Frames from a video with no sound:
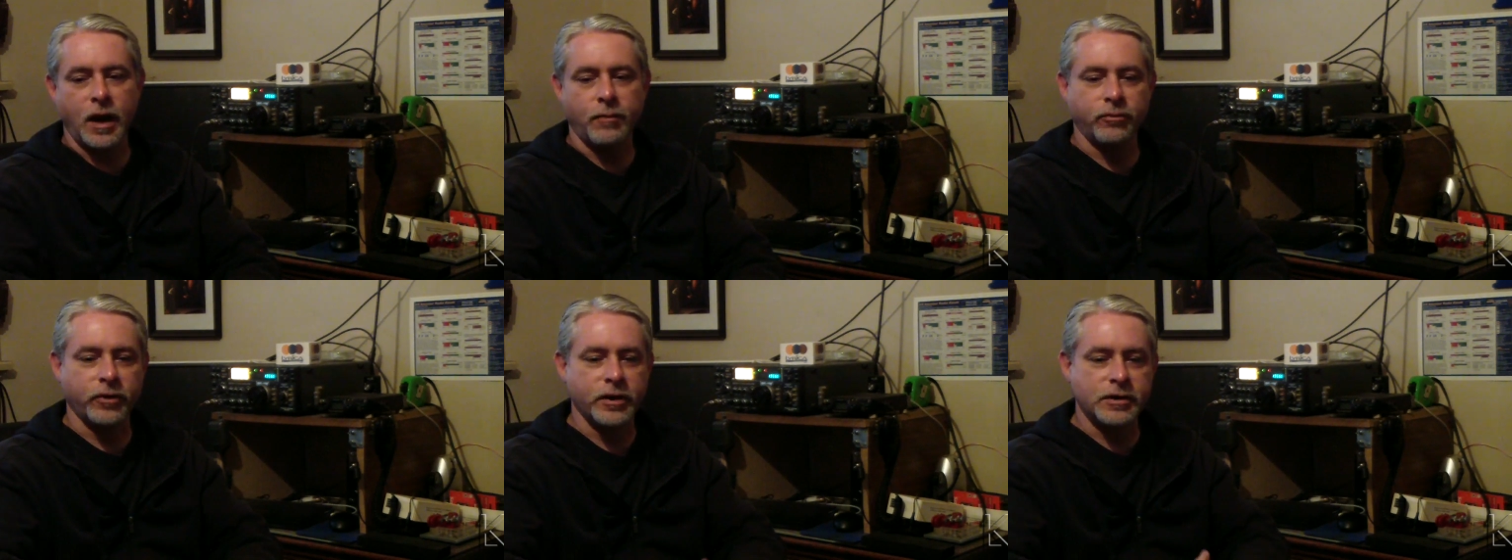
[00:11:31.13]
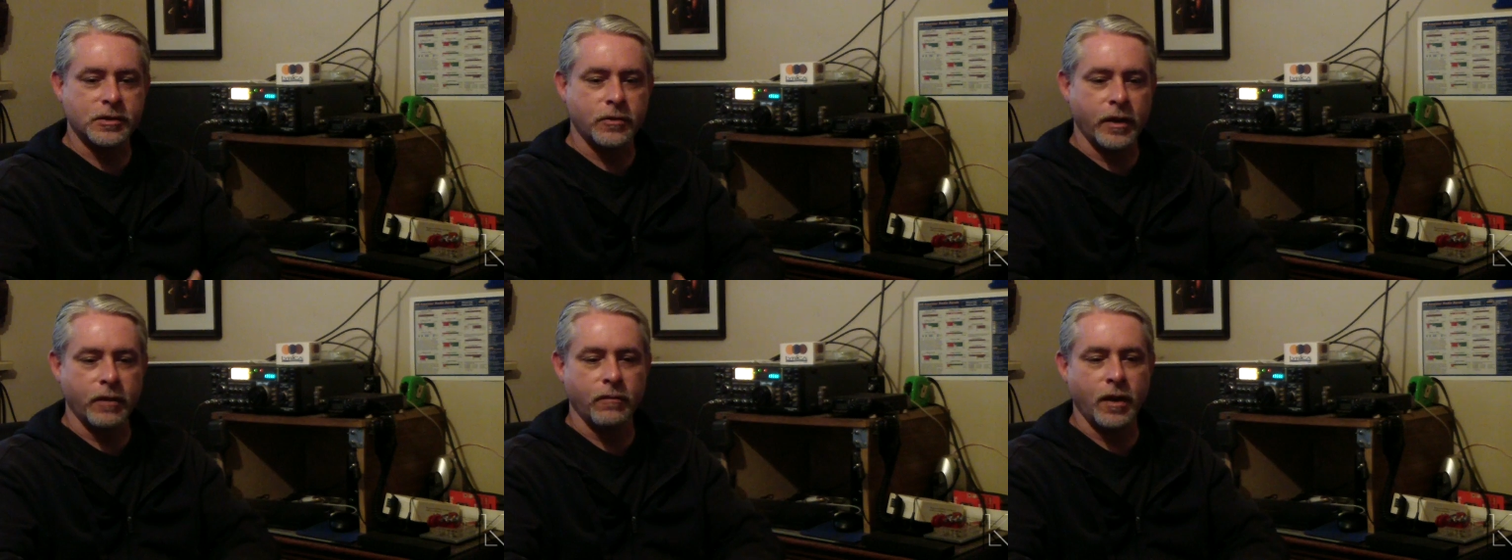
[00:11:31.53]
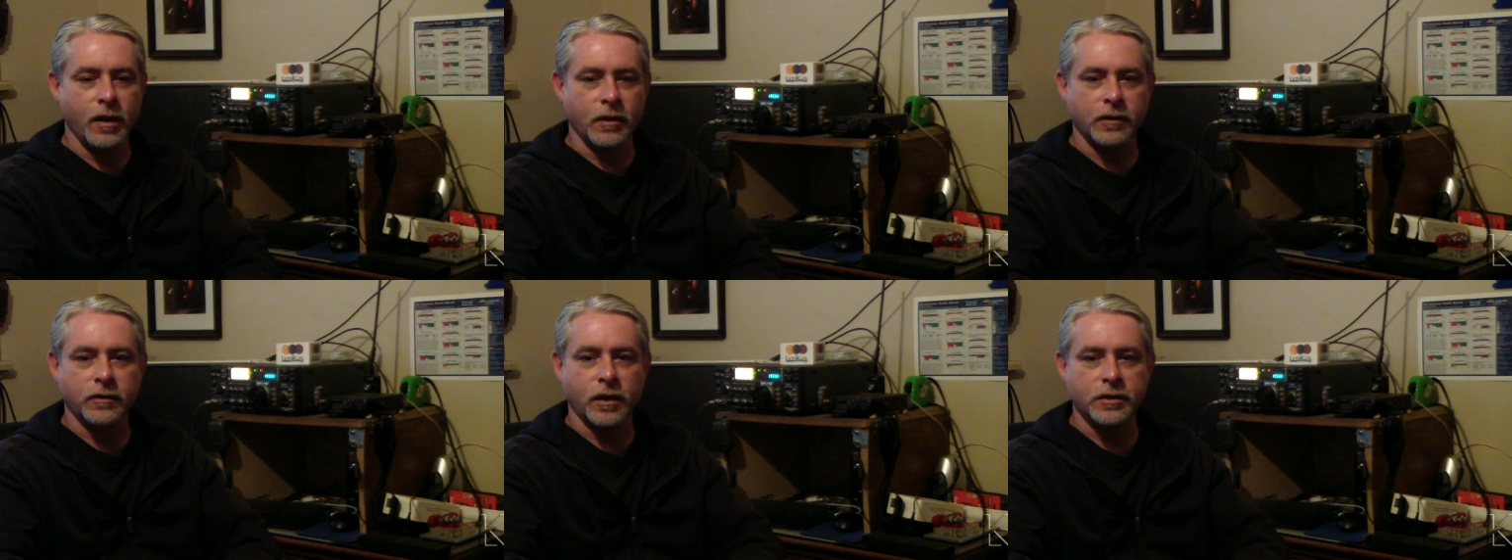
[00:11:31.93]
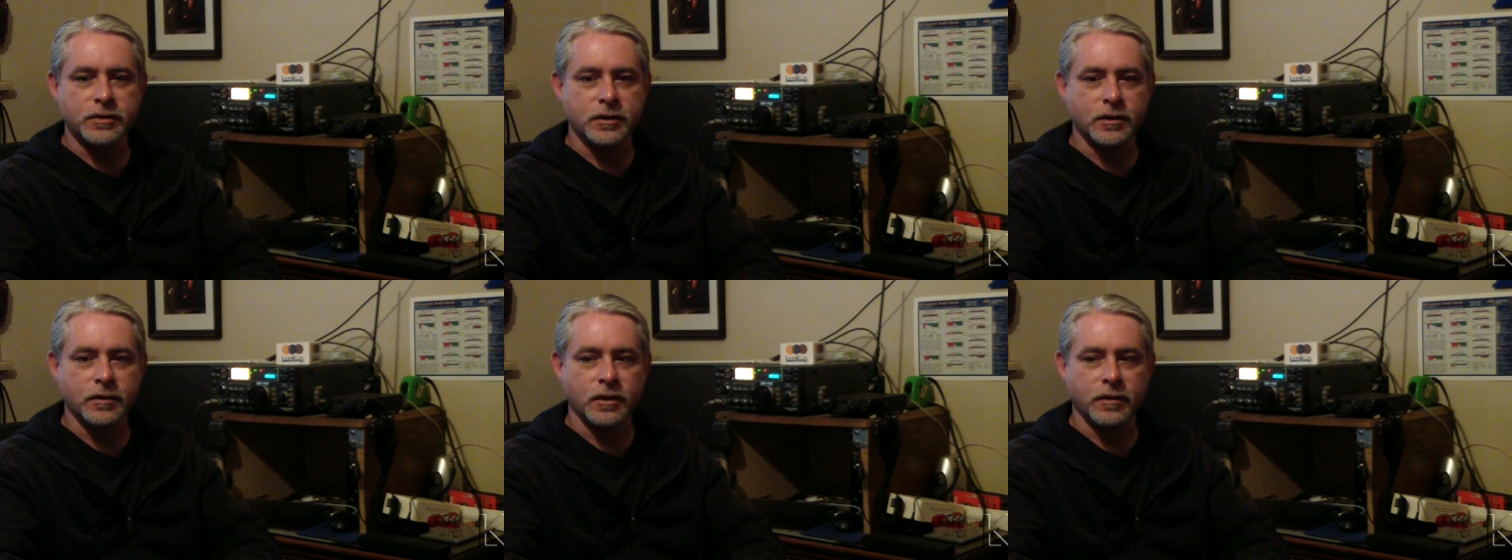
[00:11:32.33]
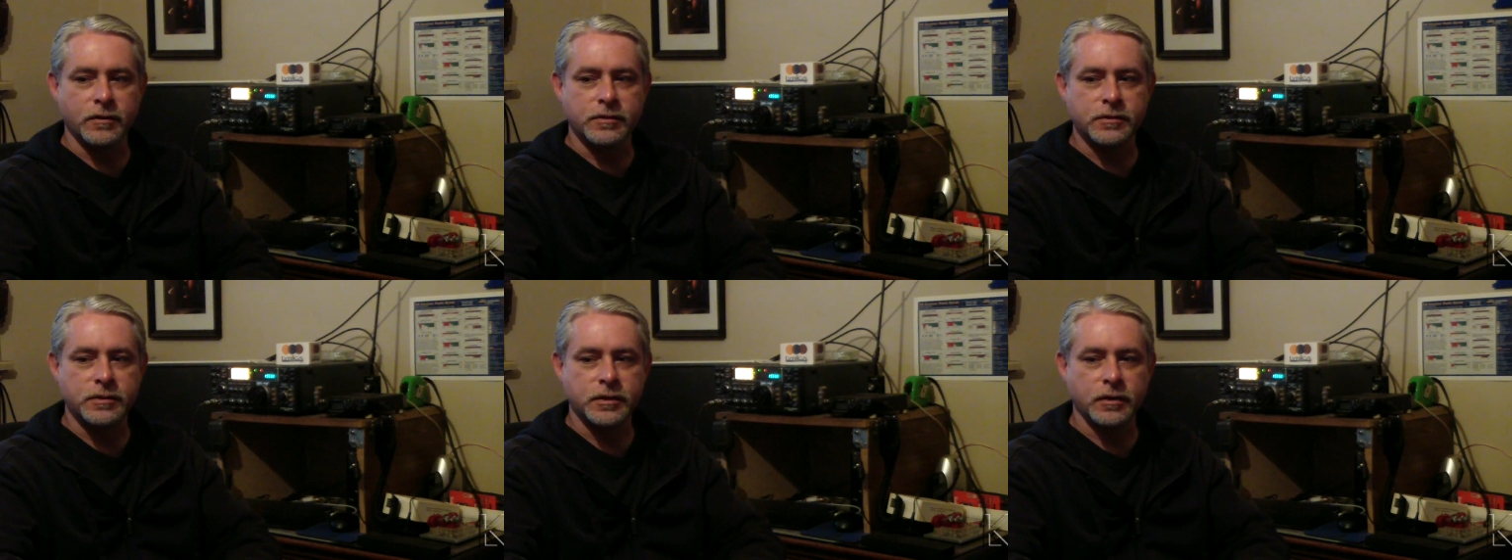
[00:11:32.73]
operates quite well across a,
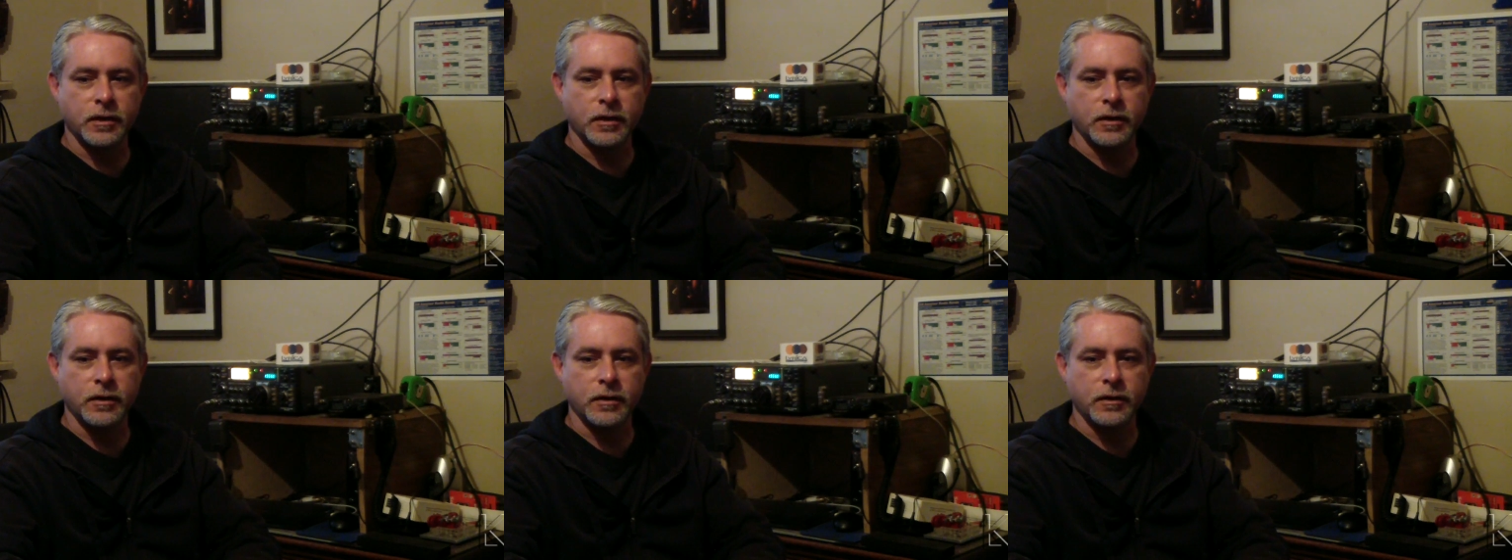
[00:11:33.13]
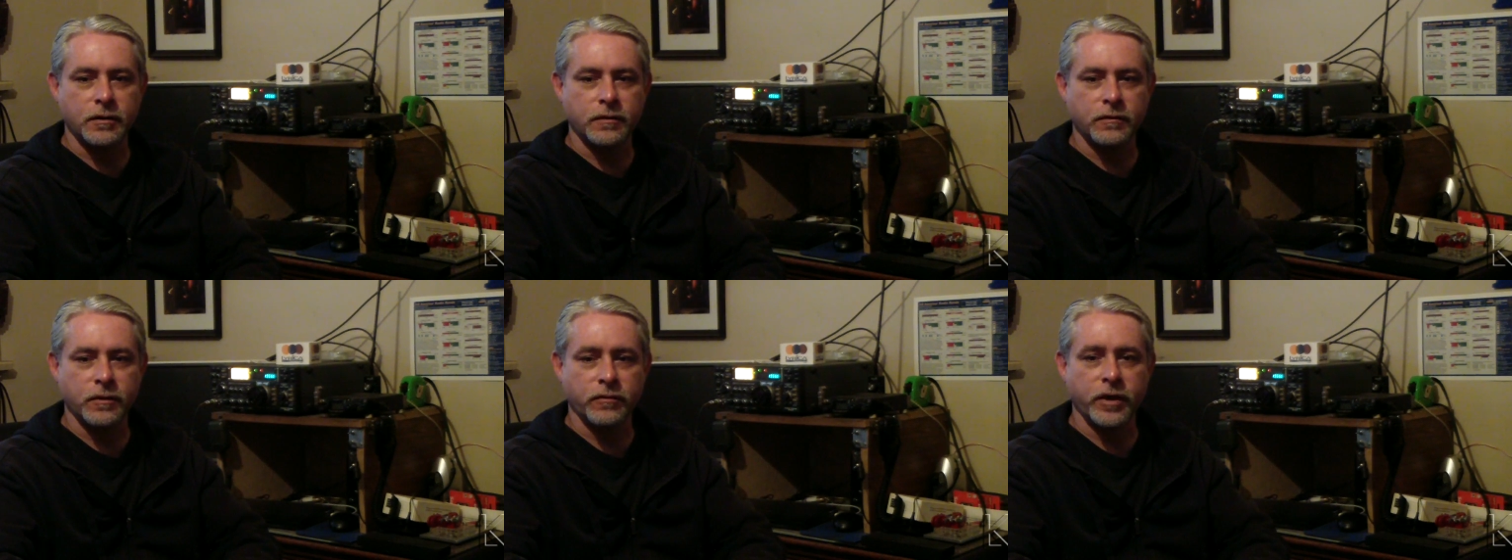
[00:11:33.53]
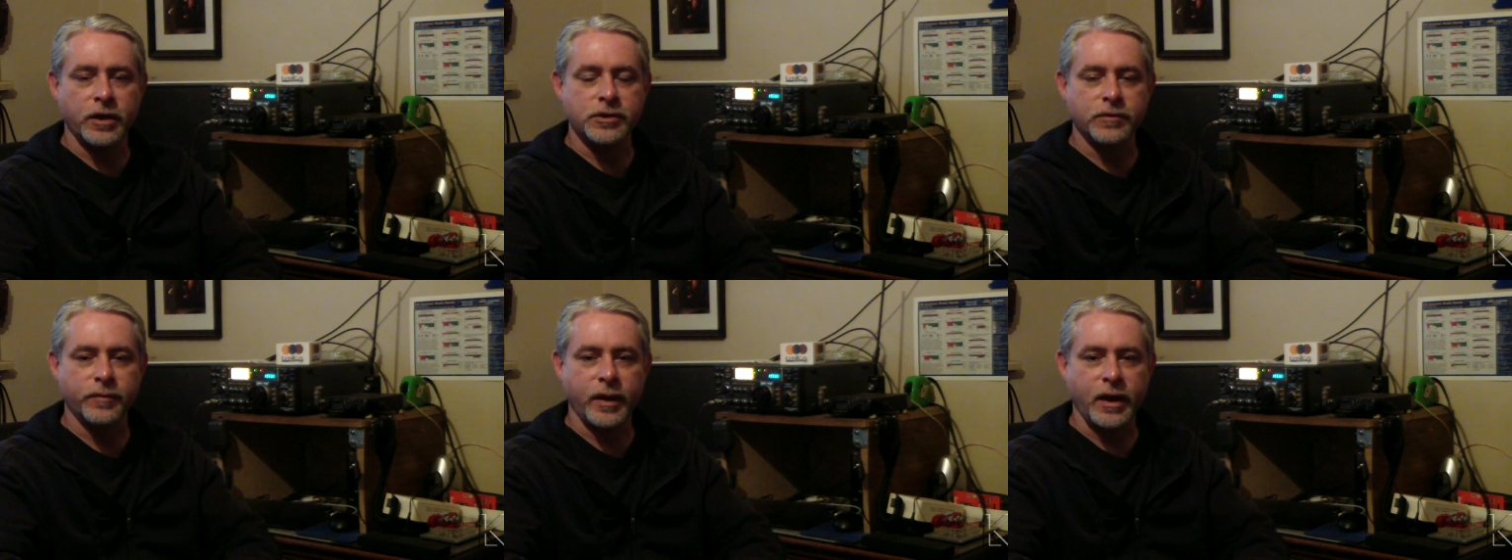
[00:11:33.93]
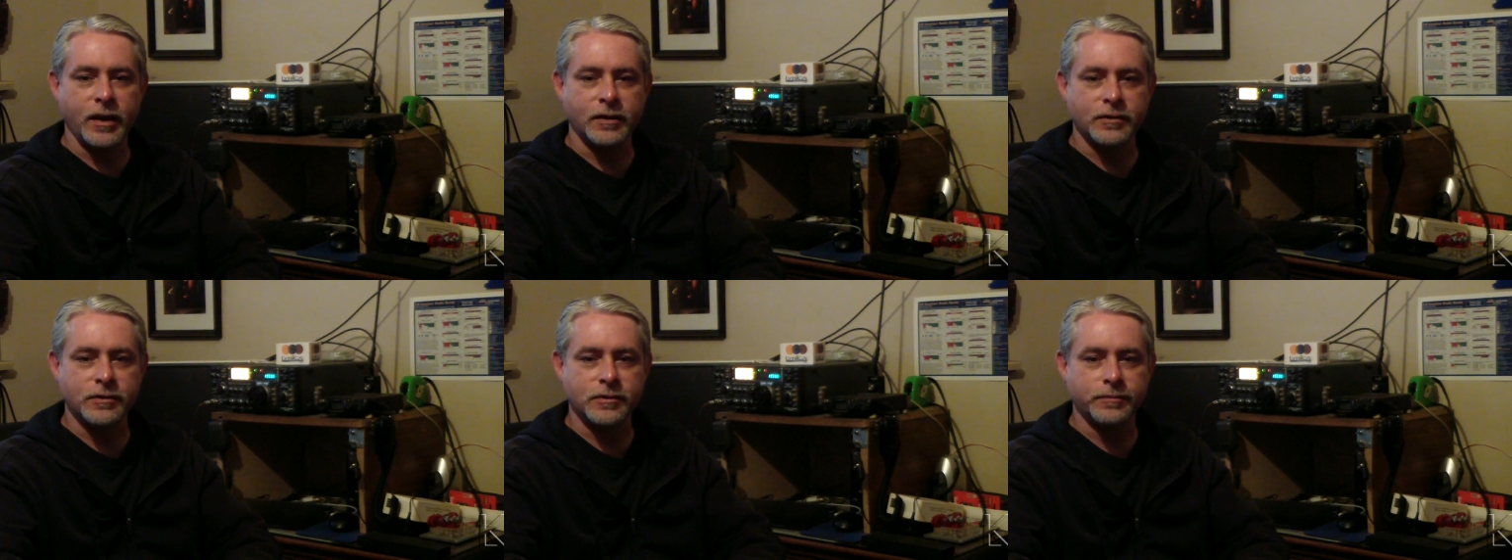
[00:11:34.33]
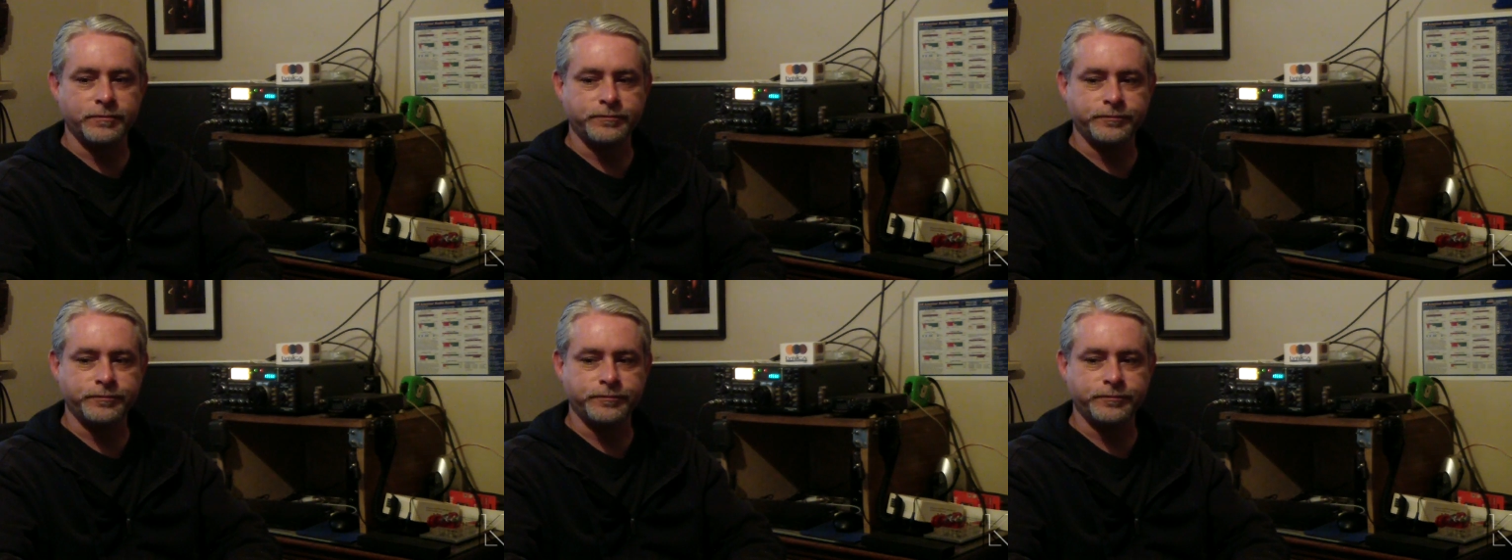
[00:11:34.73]
a, uh, a range of bands.